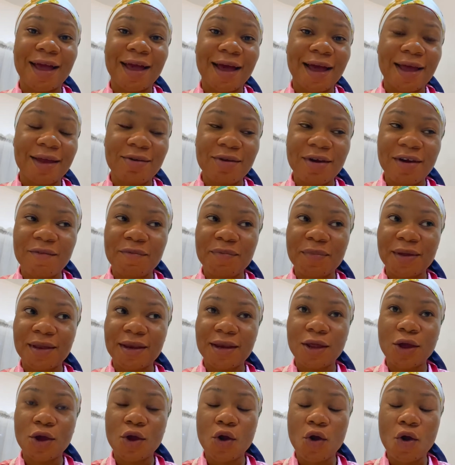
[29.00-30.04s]
I know I've
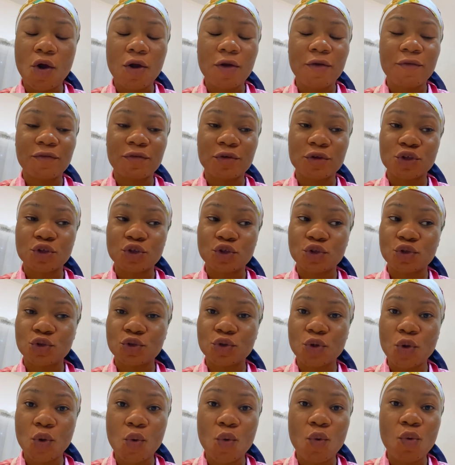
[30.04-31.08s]
been gone for
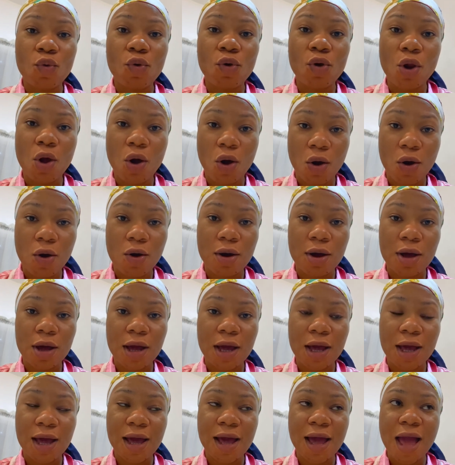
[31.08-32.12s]
so
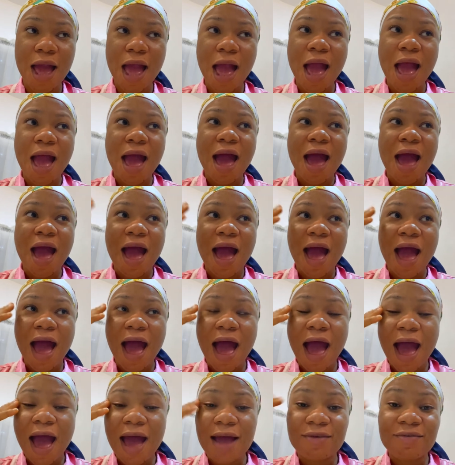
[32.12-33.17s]
long,
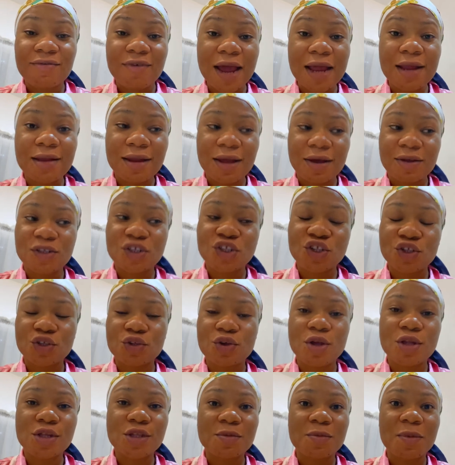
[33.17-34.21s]
and right now this is
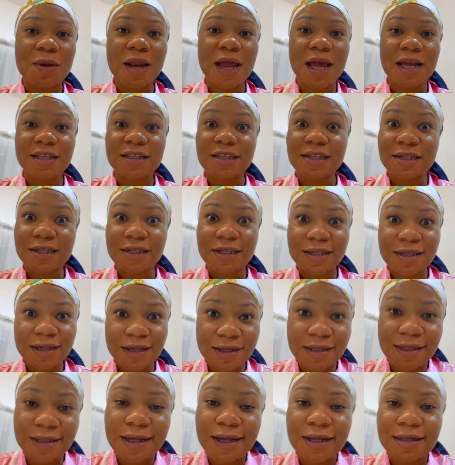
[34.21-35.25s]
going to be like the
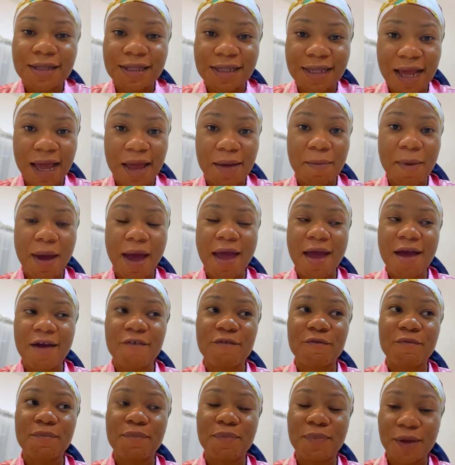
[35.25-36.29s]
60th time I
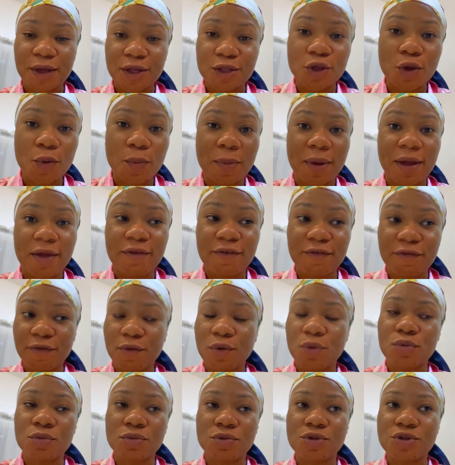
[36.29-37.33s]
have picked up my
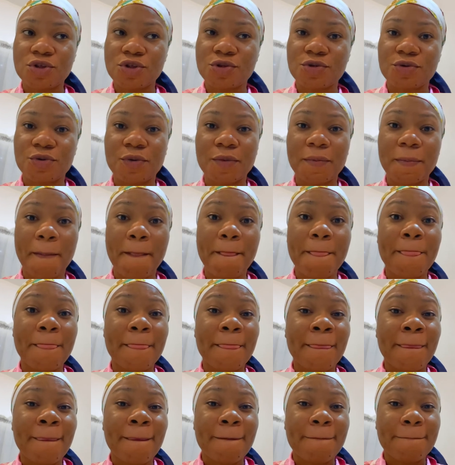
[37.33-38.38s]
phone to
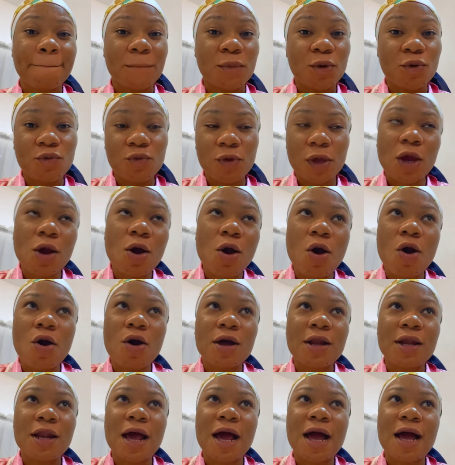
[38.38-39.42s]

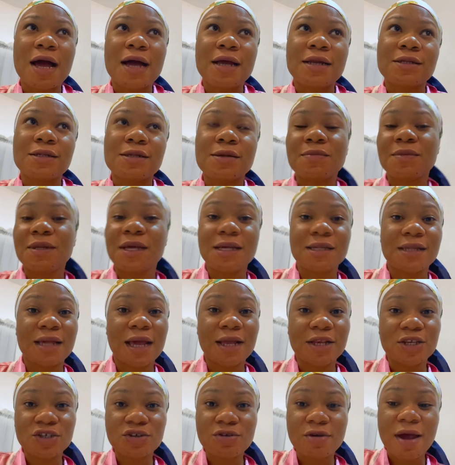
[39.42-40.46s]
record. And some days I
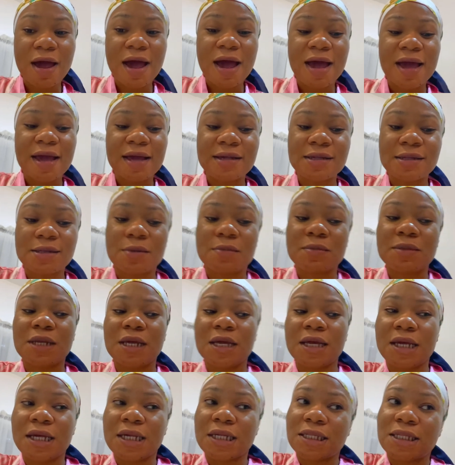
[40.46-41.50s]
try, some
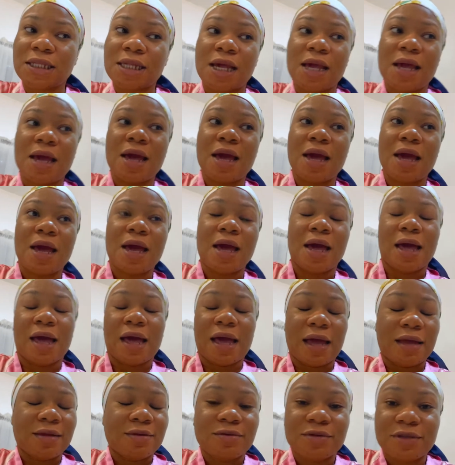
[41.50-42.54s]
days
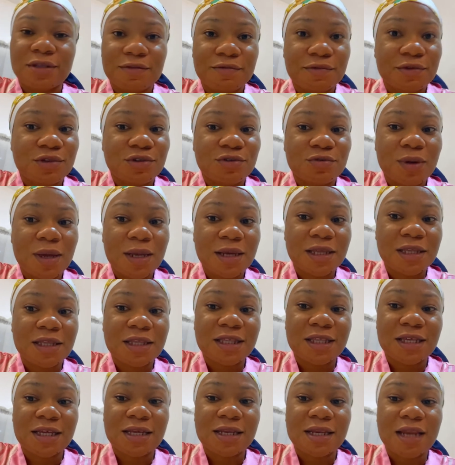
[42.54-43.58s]
I don't even do
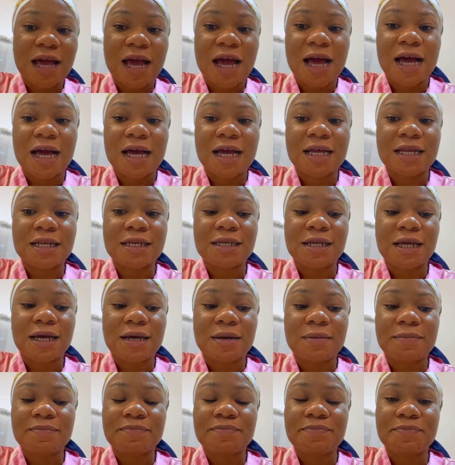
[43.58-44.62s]
anything. And
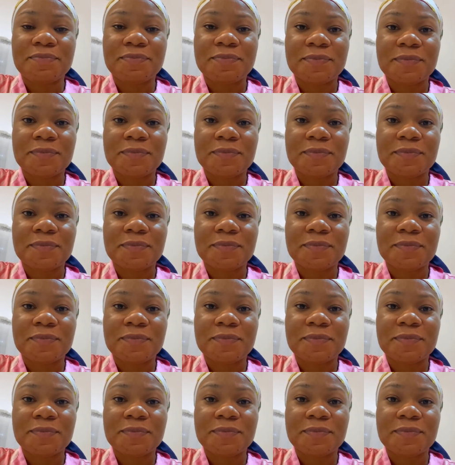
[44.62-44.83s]
I'm